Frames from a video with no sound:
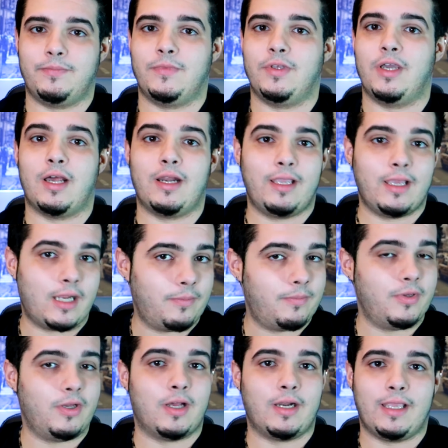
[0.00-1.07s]
You got to get up. You
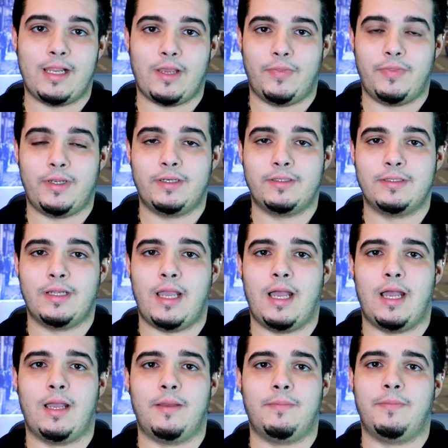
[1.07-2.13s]
got to get out there.
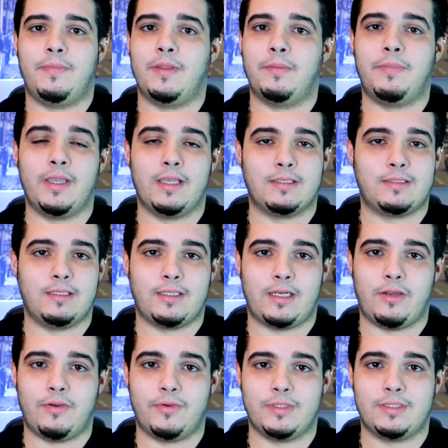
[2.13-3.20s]
The biggest thing that I
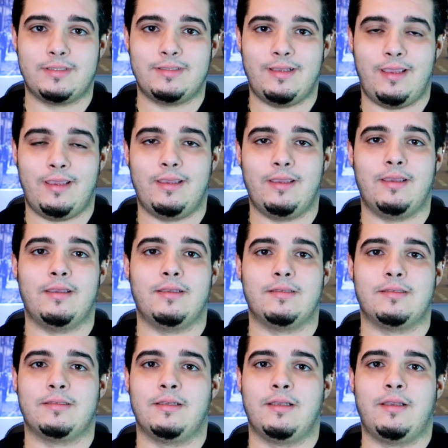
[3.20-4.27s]
always say
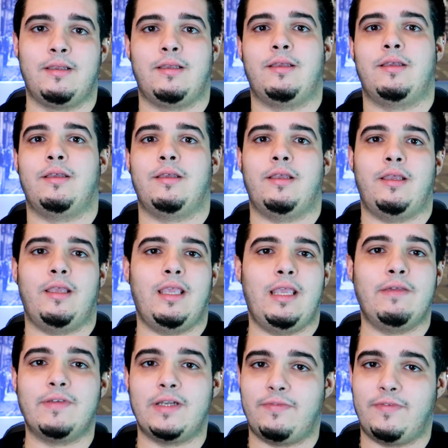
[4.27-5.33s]
is,
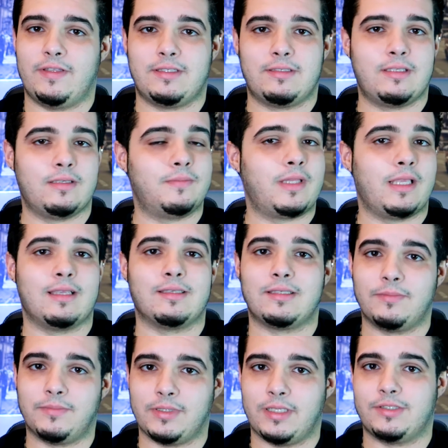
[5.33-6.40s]
even if it's something as
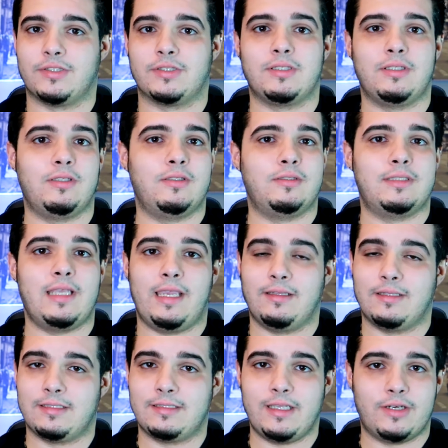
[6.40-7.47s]
simple as just taking the
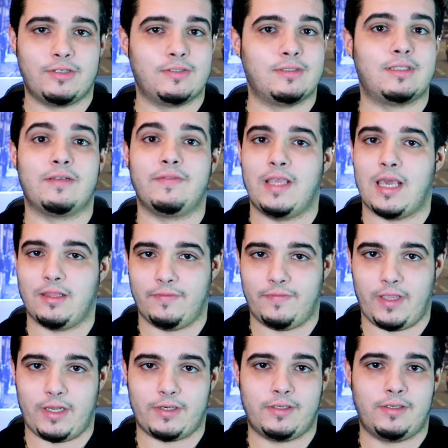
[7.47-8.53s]
stairs instead of the
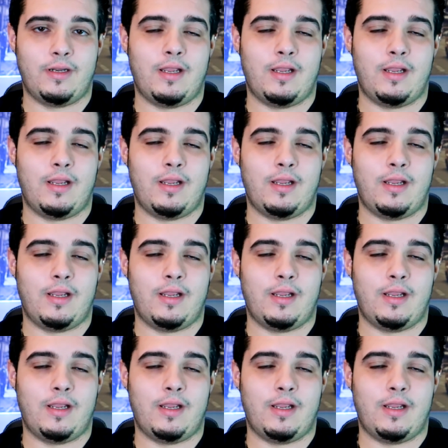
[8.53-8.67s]
elevator,